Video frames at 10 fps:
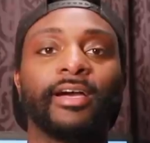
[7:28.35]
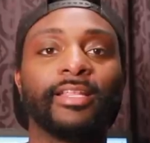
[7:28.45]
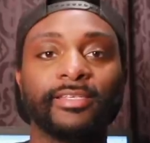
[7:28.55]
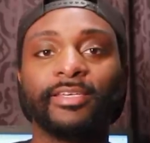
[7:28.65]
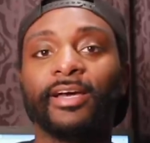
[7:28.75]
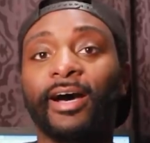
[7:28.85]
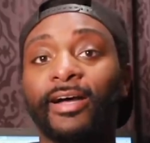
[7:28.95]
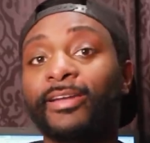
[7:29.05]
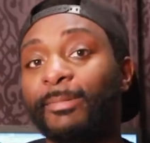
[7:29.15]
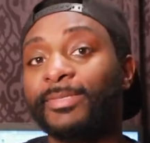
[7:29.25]
Kati'a
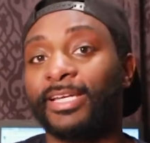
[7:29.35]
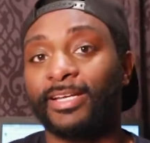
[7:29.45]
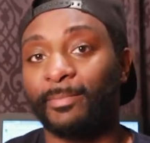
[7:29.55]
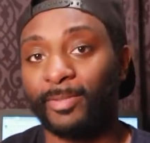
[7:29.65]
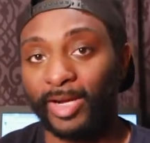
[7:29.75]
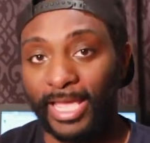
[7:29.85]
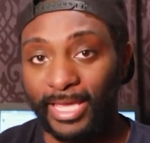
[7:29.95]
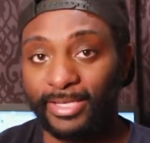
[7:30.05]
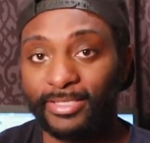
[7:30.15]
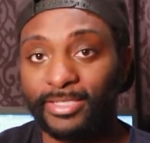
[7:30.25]
uh, comes in at number
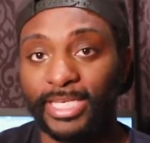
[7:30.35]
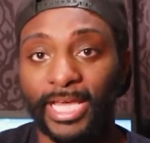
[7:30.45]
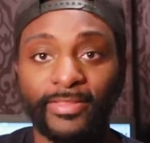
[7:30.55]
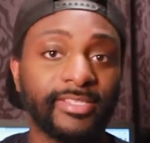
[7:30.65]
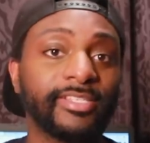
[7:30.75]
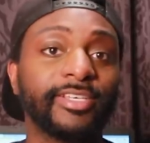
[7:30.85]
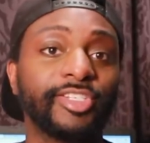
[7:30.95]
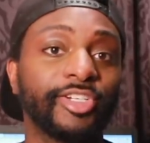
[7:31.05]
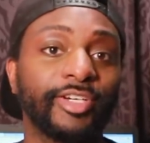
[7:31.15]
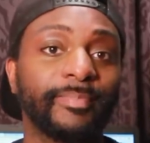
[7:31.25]
eight. Now this is
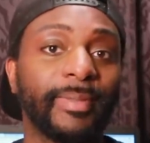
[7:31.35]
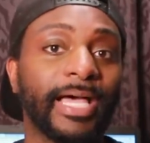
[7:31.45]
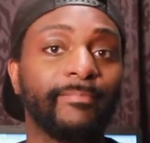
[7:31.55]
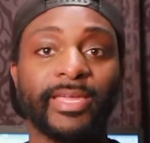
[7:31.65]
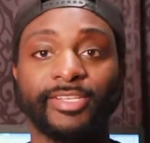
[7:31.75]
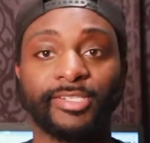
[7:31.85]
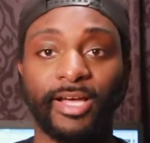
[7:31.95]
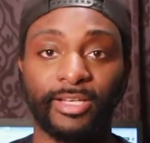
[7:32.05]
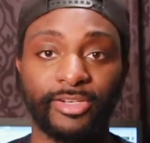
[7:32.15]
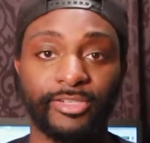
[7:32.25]
considered by many
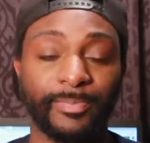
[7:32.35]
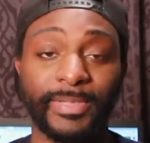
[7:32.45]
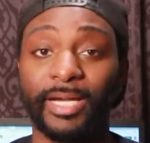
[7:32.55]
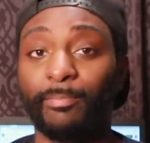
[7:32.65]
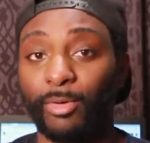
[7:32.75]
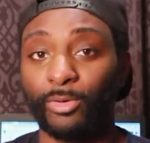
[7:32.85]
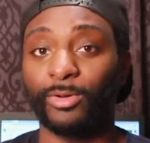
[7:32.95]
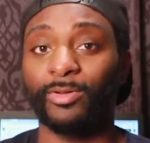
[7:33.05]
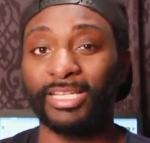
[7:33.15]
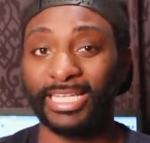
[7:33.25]
scholars to be a
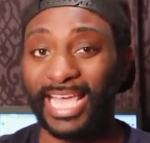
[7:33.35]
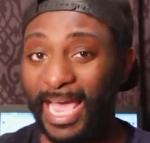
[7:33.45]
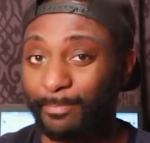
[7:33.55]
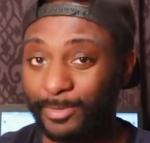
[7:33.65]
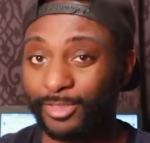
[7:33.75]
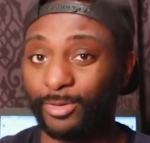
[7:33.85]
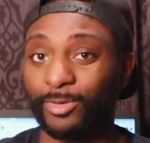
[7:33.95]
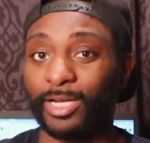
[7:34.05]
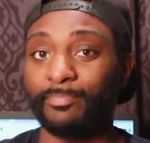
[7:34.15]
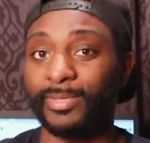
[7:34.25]
moral lapse or a